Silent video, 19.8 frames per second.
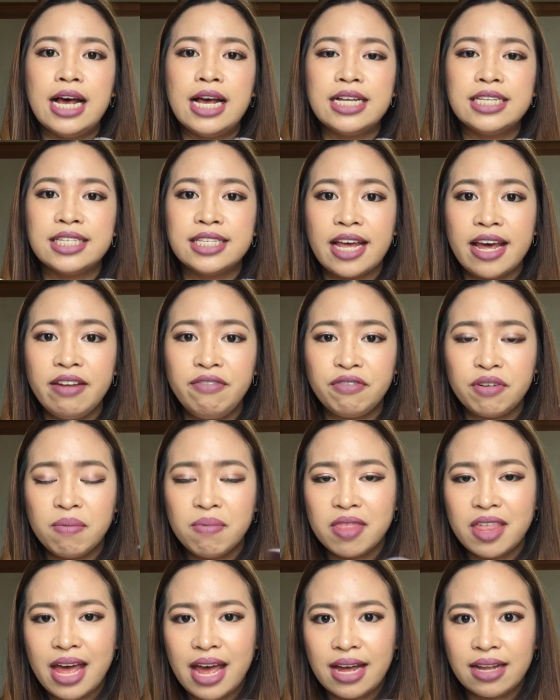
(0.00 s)
aside
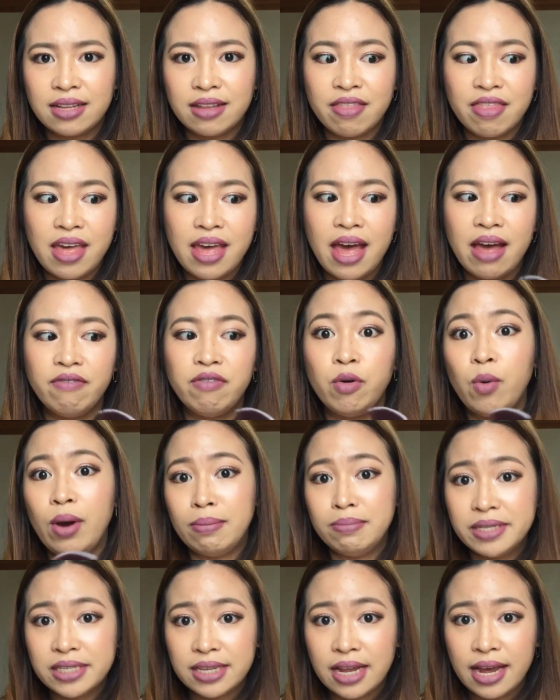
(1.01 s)
from that, they have a
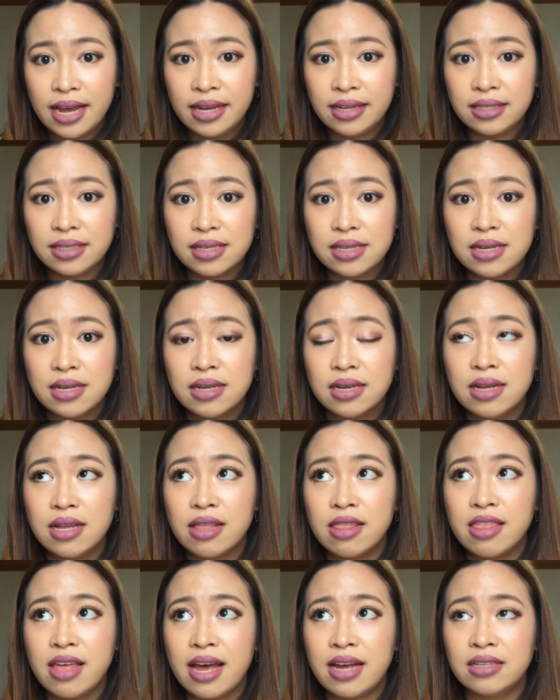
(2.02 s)
website
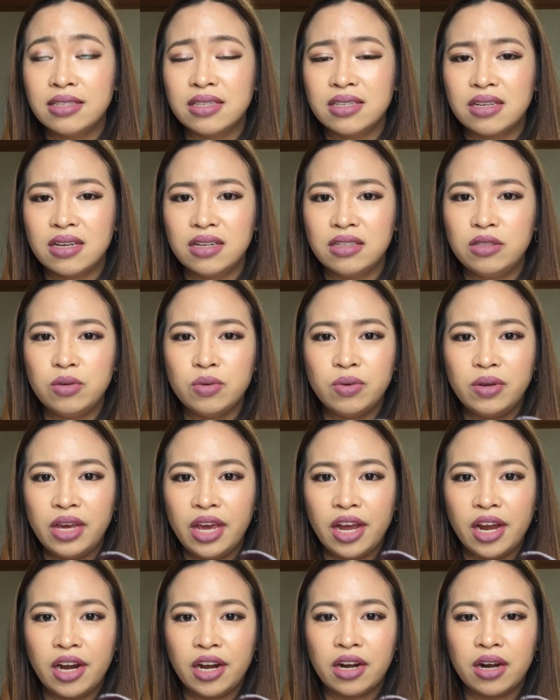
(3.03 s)
That's
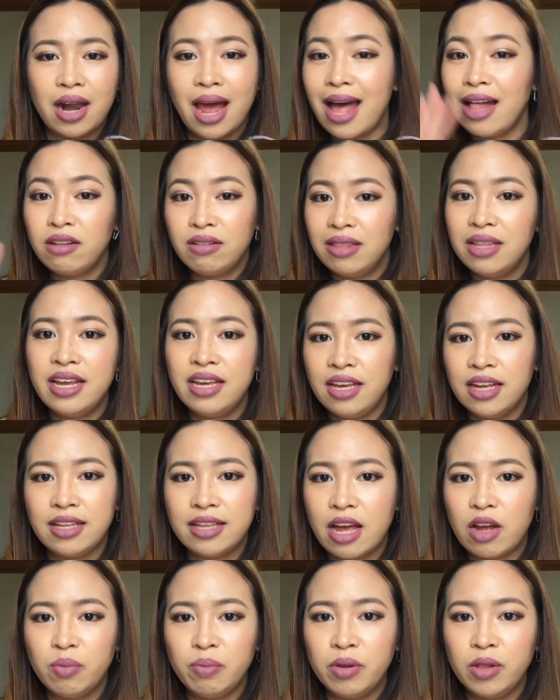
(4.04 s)
DUcare. I'll link it
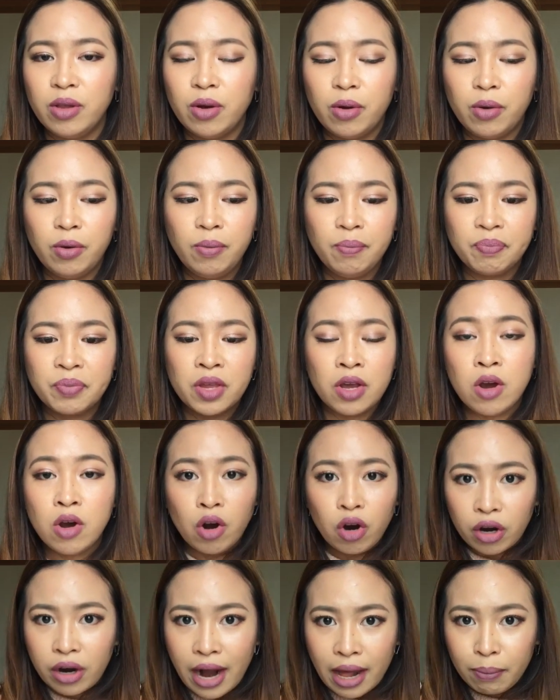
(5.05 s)
down below,
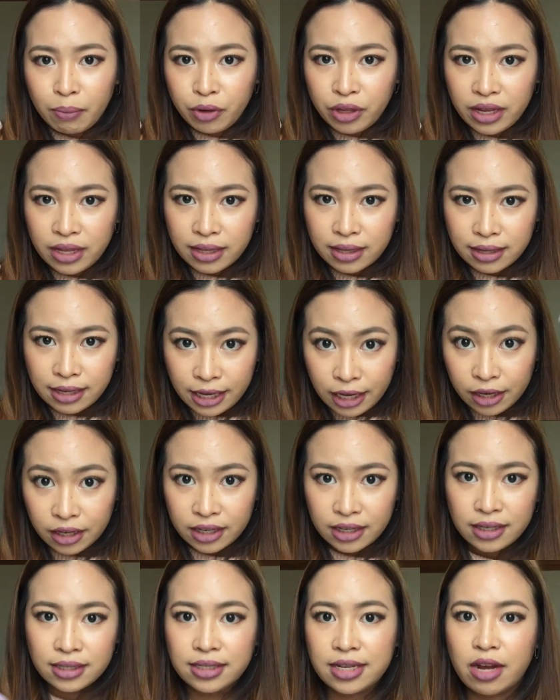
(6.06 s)
or I'll put it
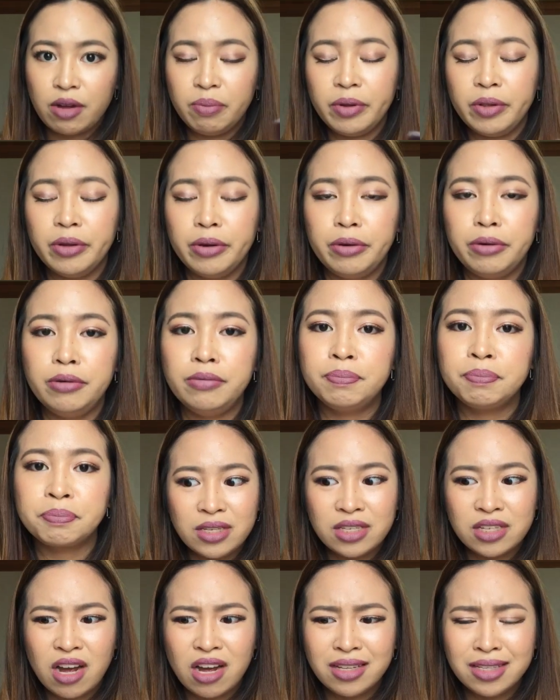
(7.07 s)
here down below.
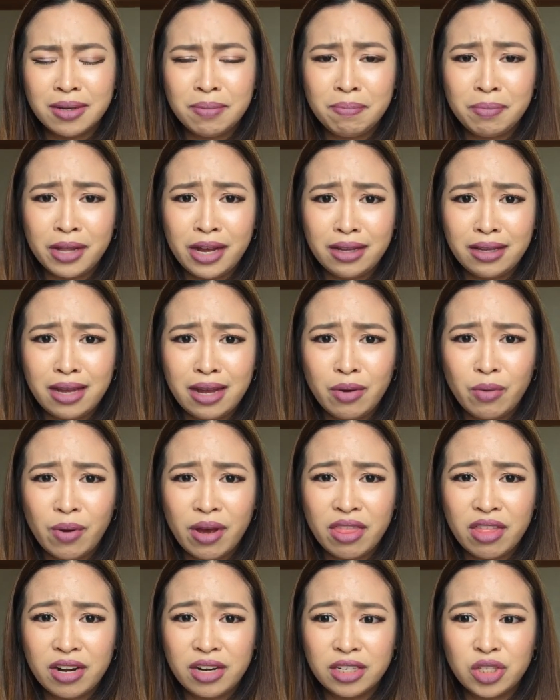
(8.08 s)
Was contemplating
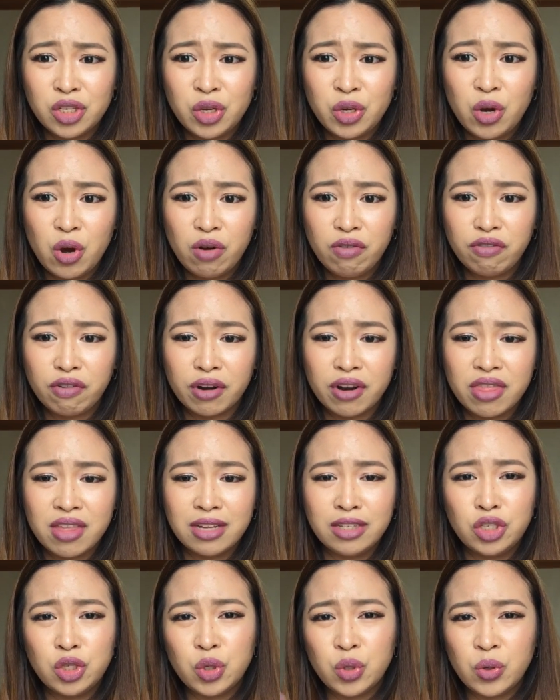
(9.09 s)
whether to go for
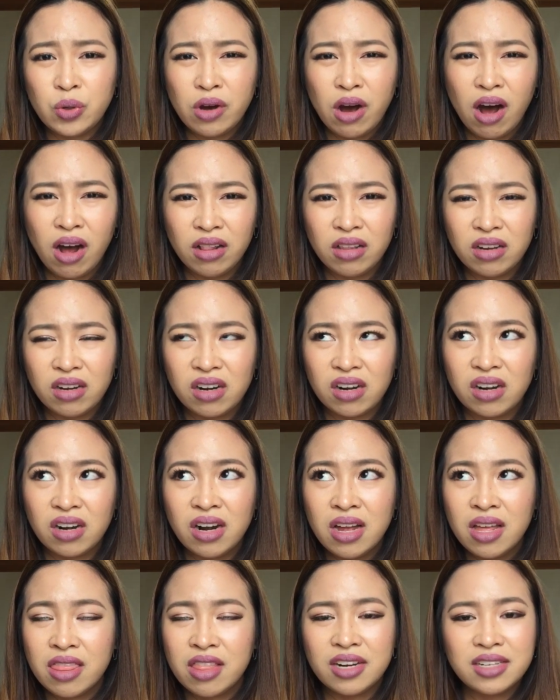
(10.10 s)
the DUcolor.
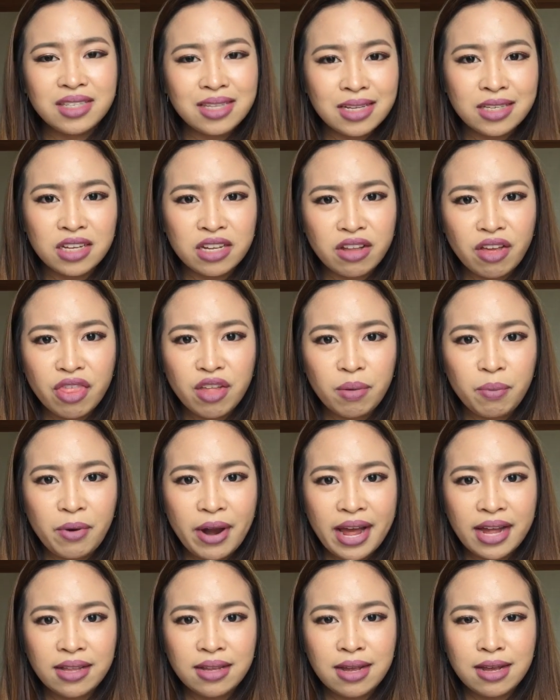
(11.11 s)
There's this another
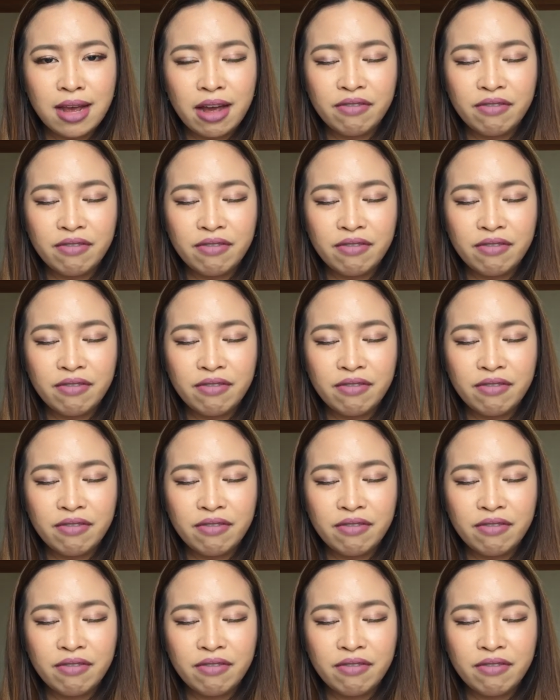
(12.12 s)
brand